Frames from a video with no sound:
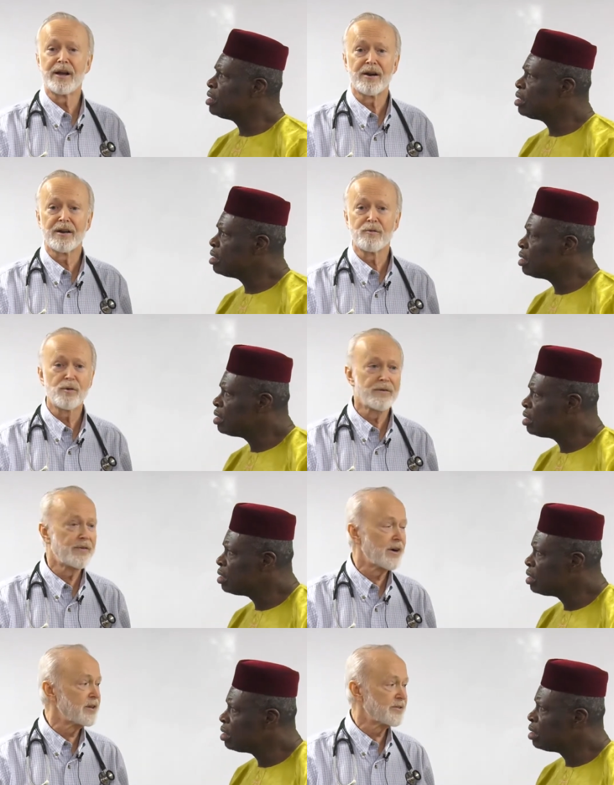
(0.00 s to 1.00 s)
Speaker 1: area
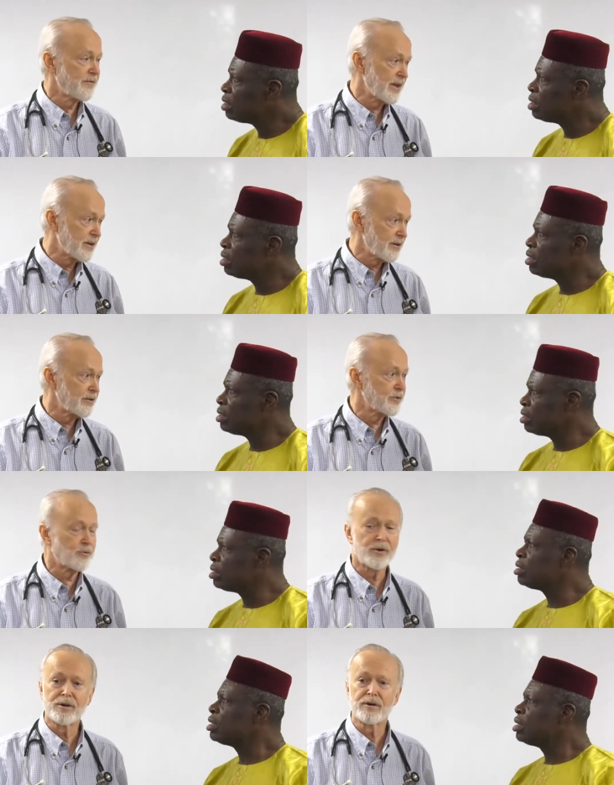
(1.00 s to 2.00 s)
where various
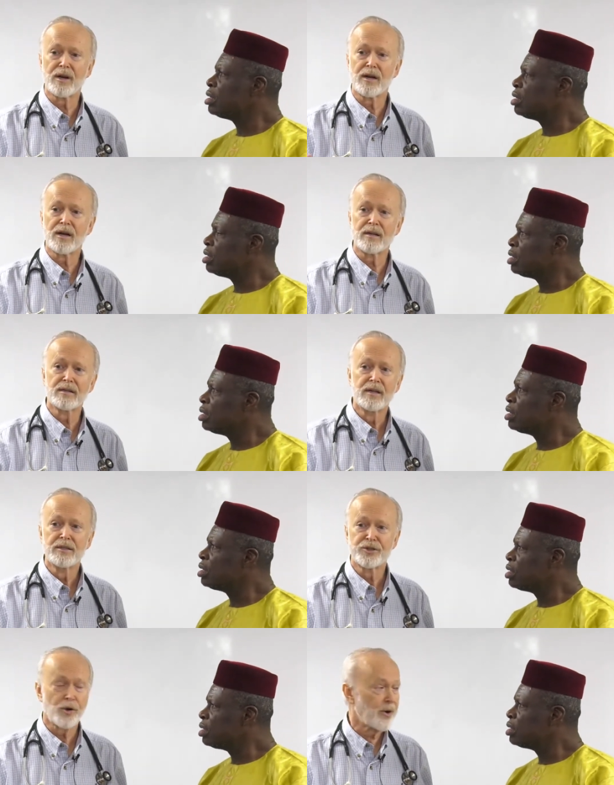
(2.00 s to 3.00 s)
vendors were uh,
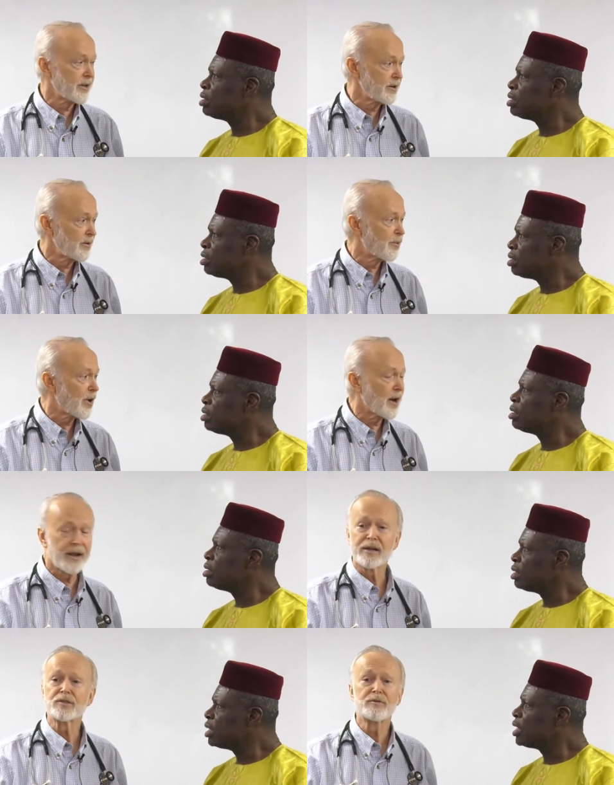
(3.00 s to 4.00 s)
showing their
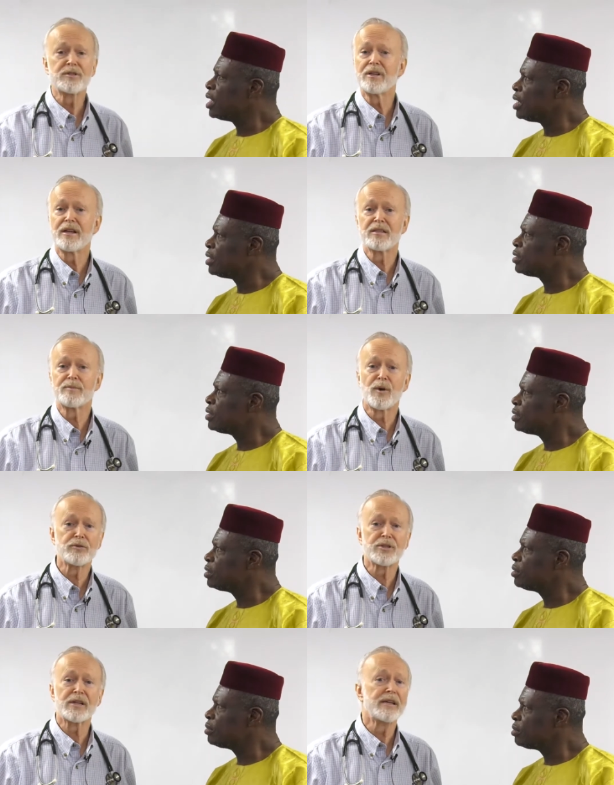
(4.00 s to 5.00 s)
products, which, yes. and it's
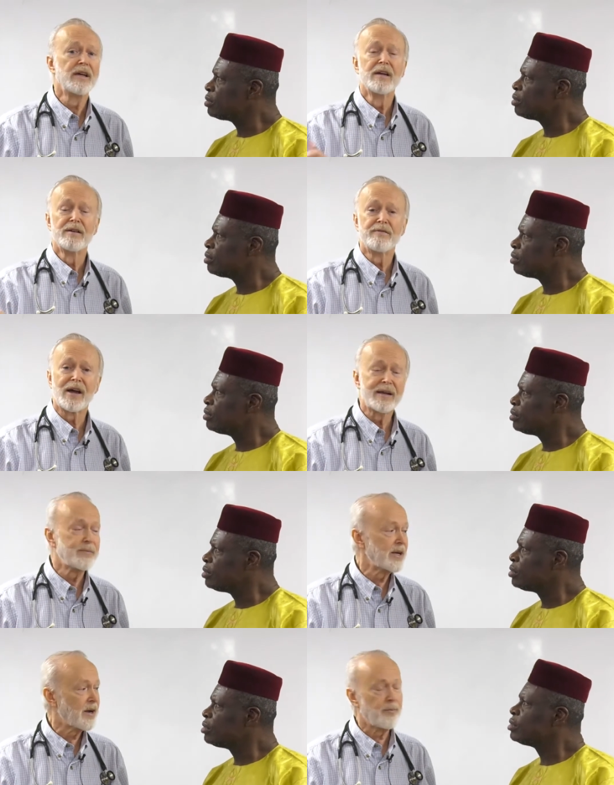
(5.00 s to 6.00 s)
mostly
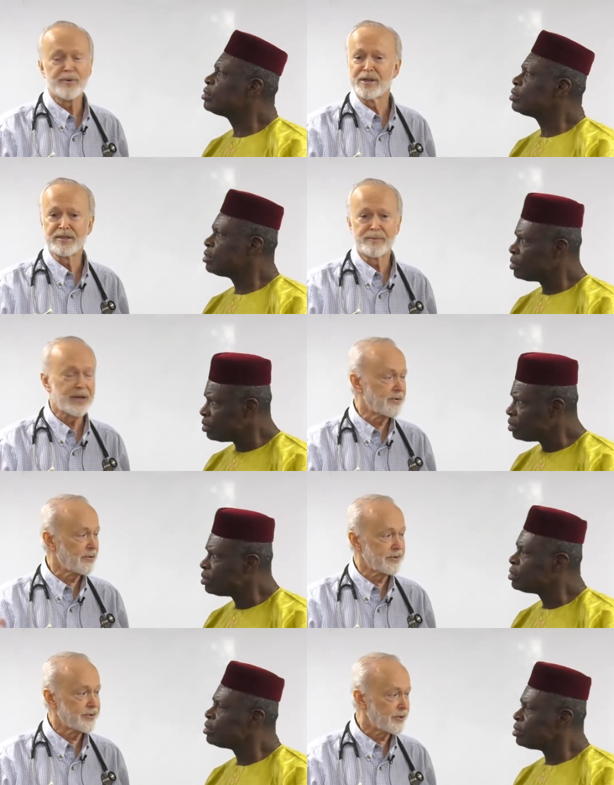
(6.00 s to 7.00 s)
vitamin companies,
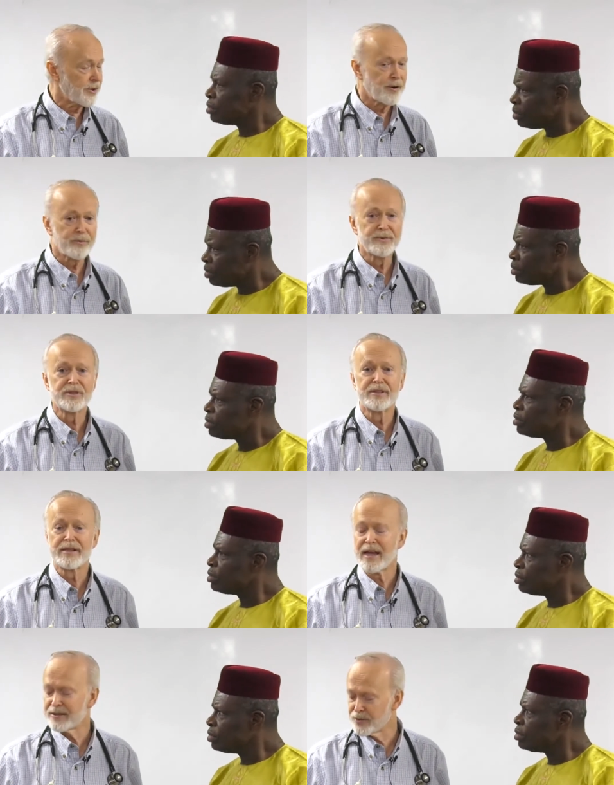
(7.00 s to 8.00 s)
minerals, herbs,
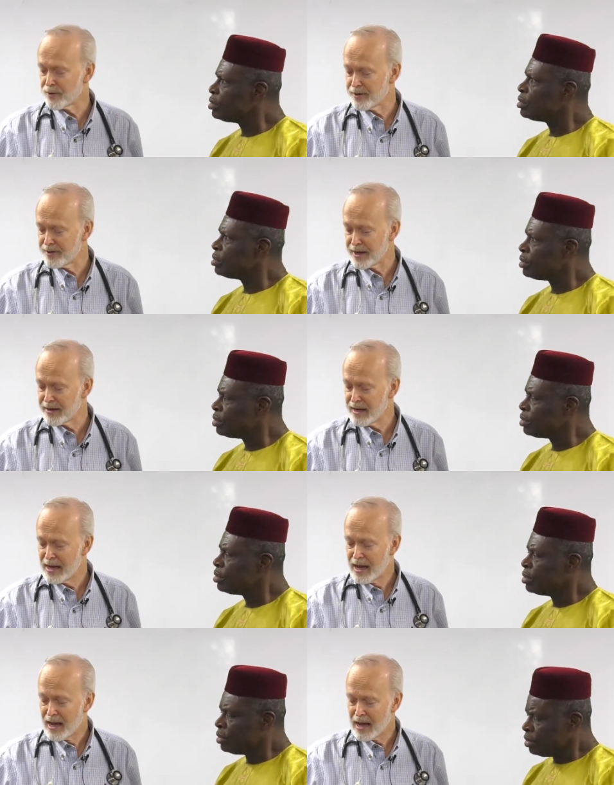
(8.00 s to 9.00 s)
that sort of thing.
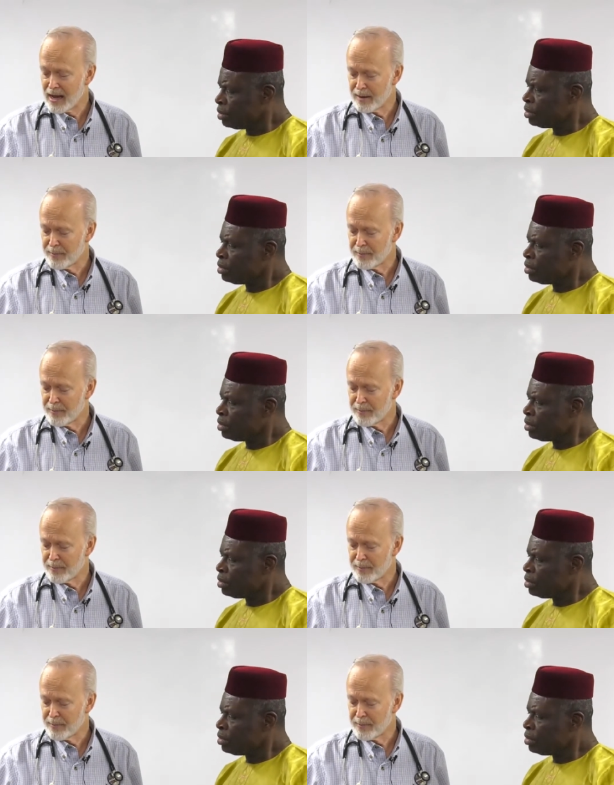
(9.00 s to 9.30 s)
Uh,